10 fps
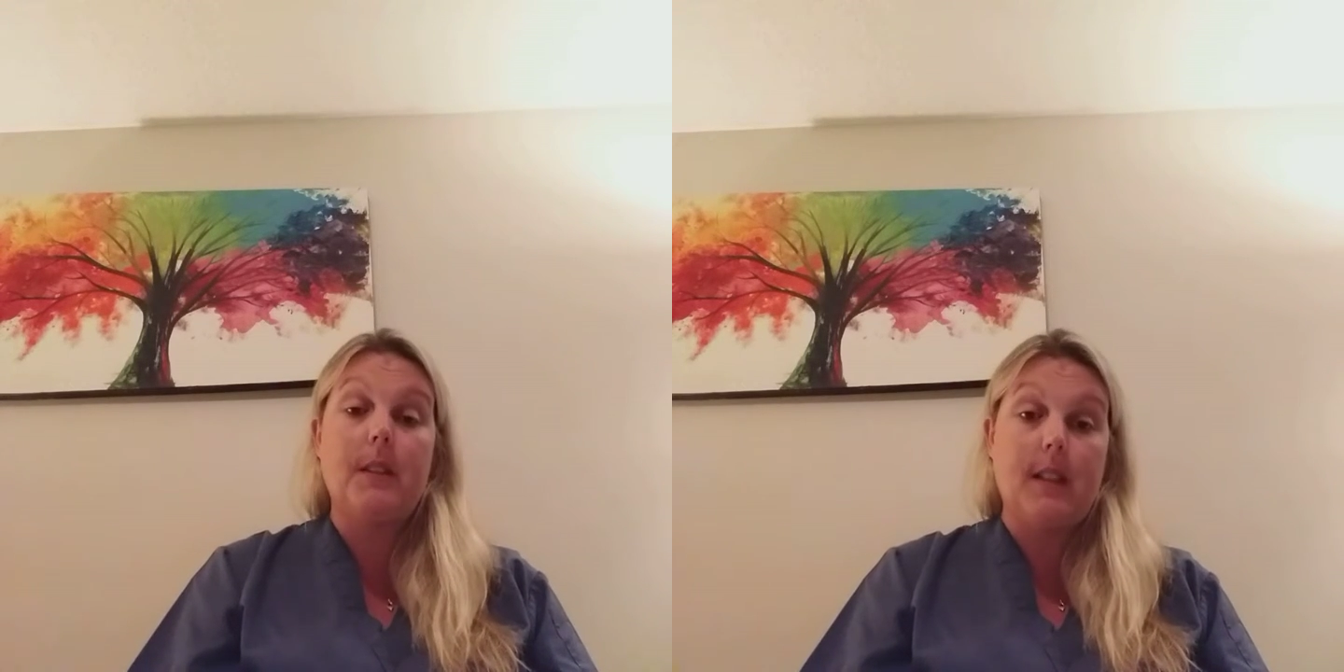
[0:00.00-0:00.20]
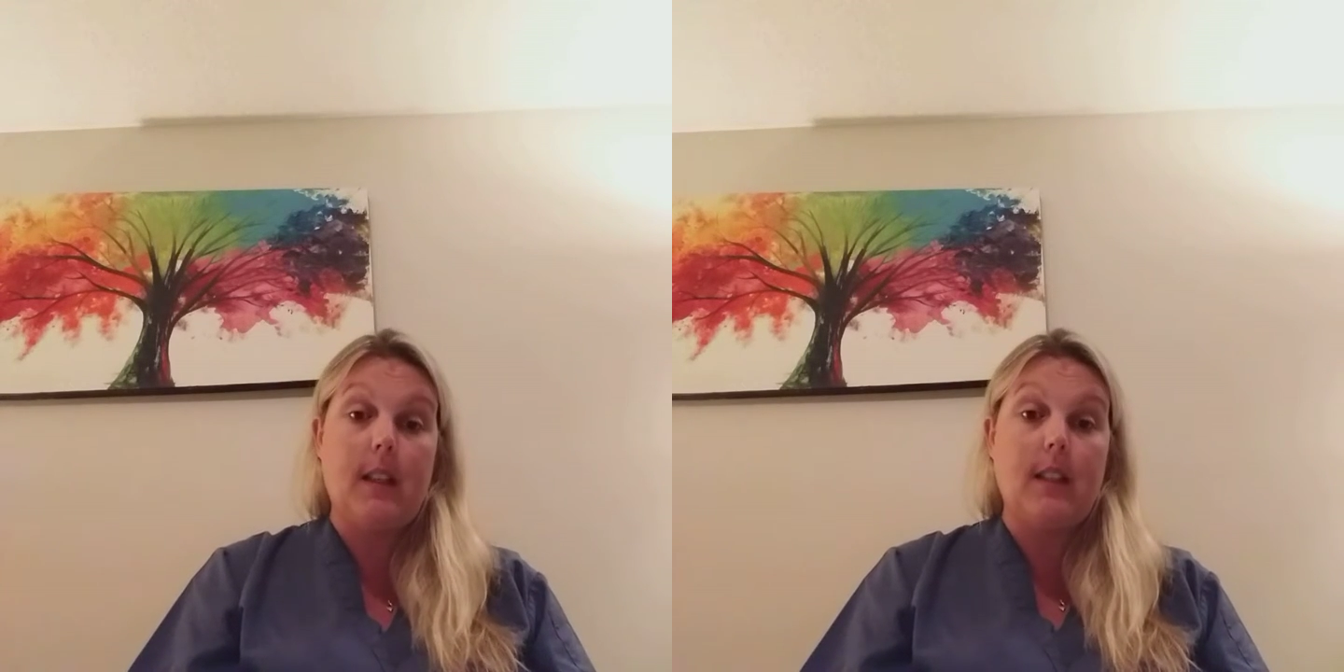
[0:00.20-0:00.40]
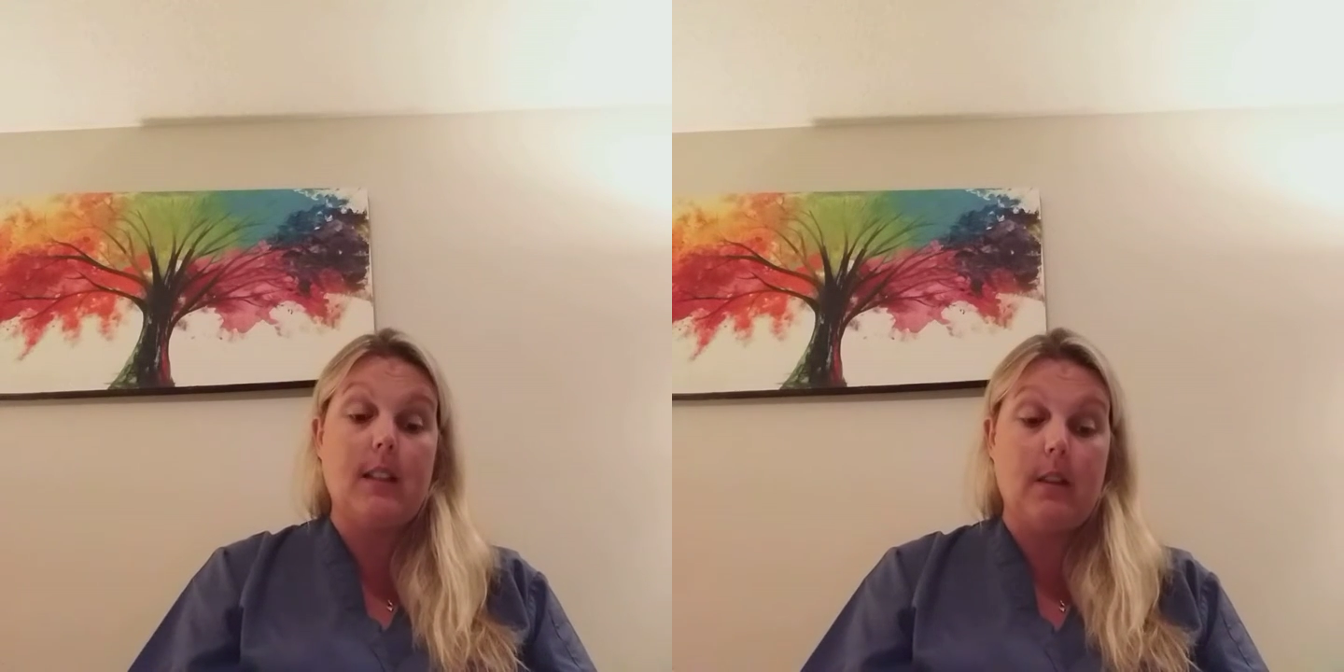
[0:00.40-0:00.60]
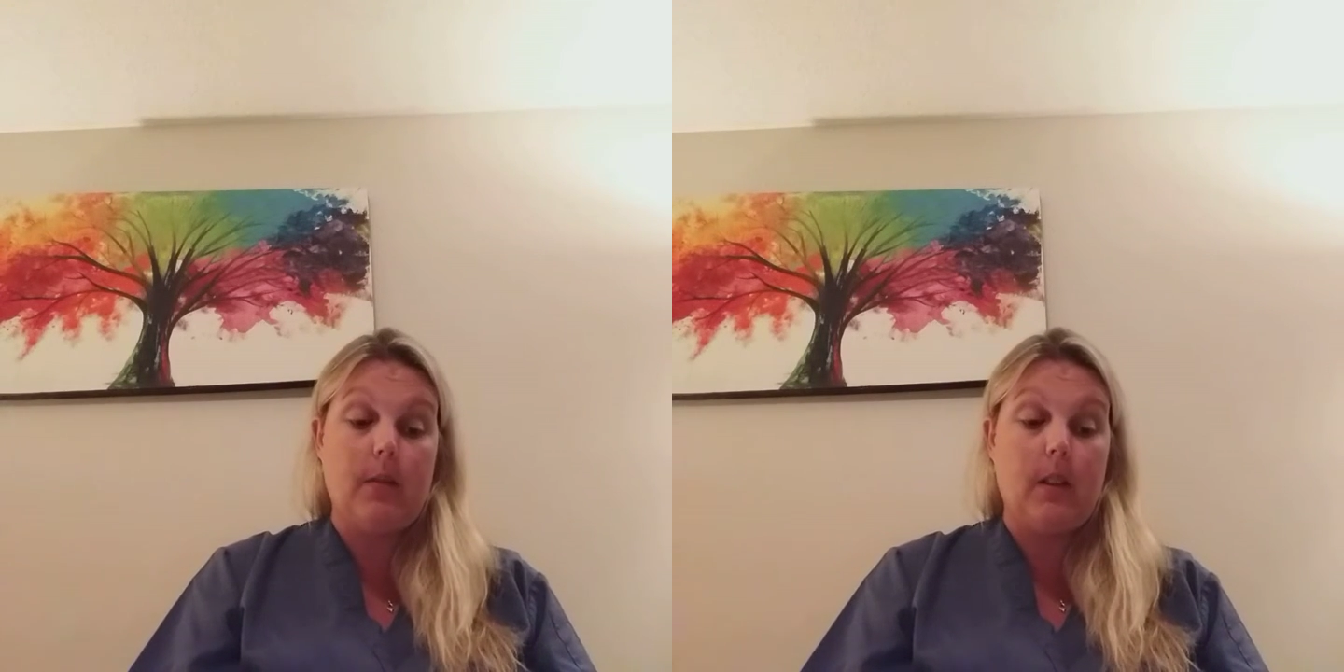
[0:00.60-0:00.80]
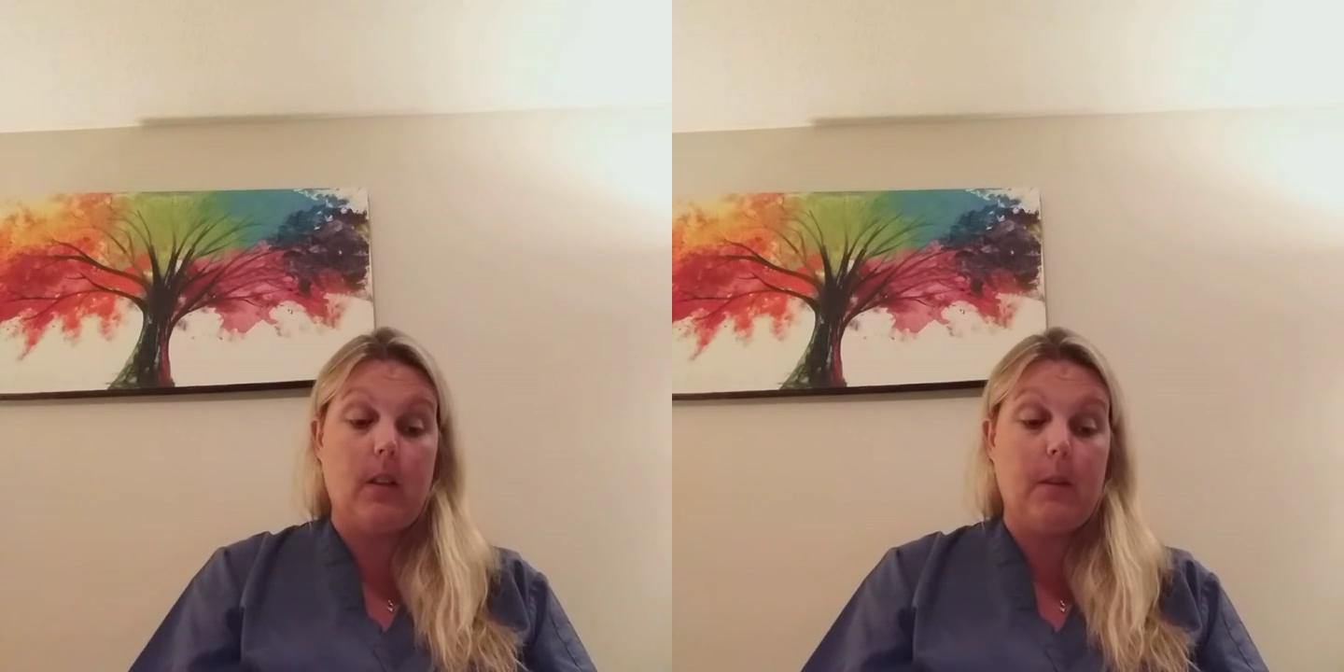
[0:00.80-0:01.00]
studies
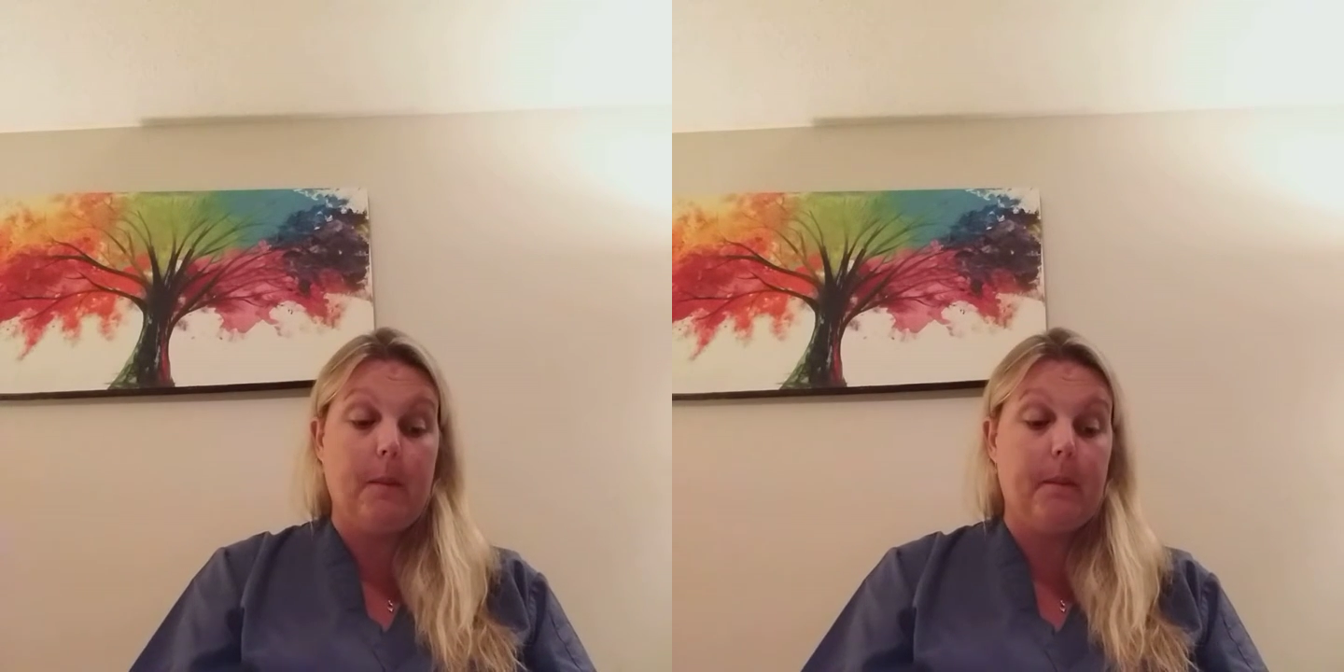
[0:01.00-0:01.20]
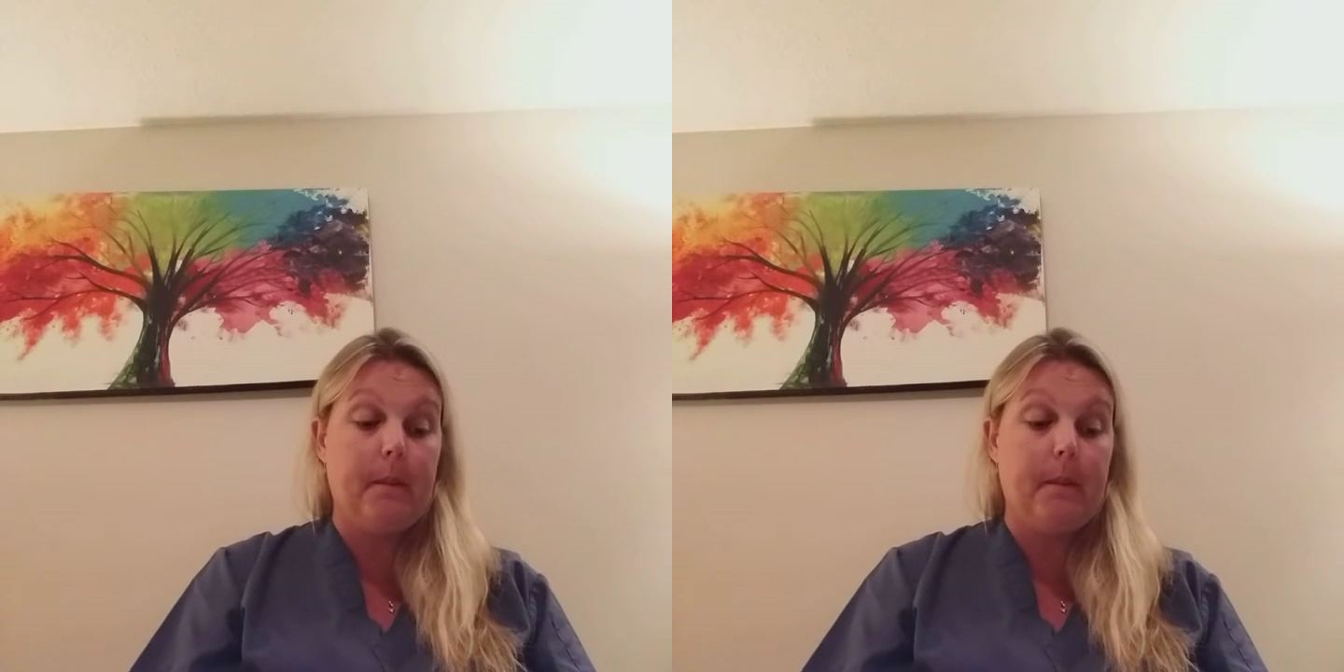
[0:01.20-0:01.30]
difficult.